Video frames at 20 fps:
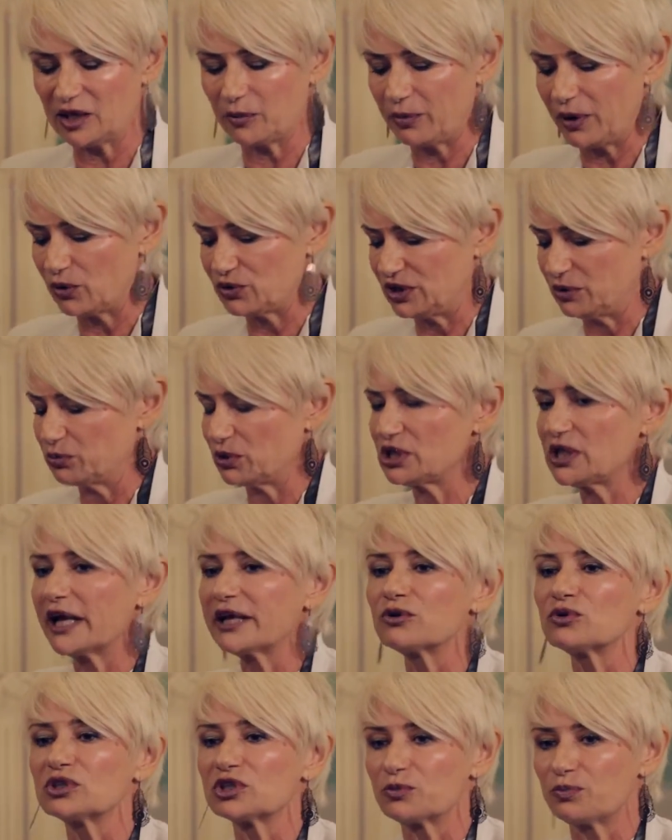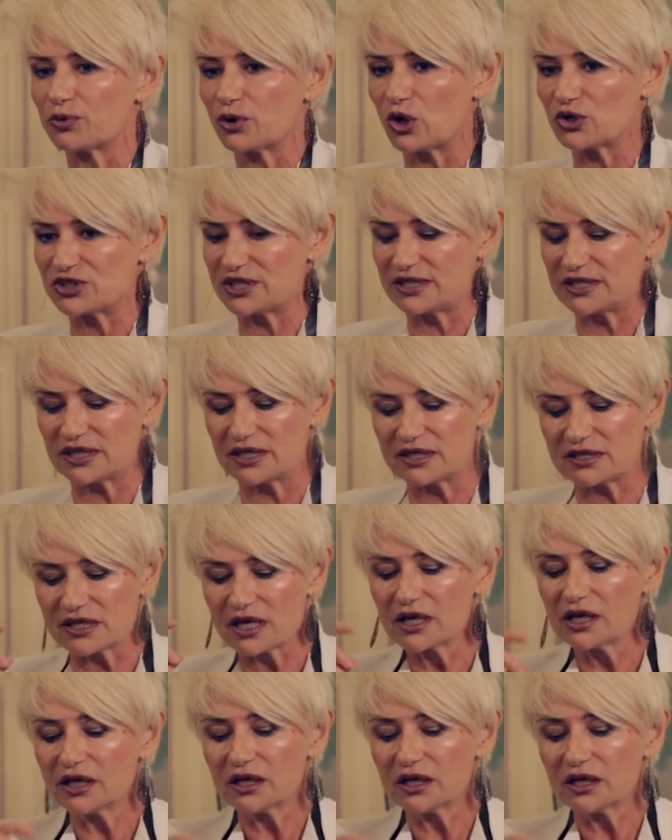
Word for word: about the molecular processes,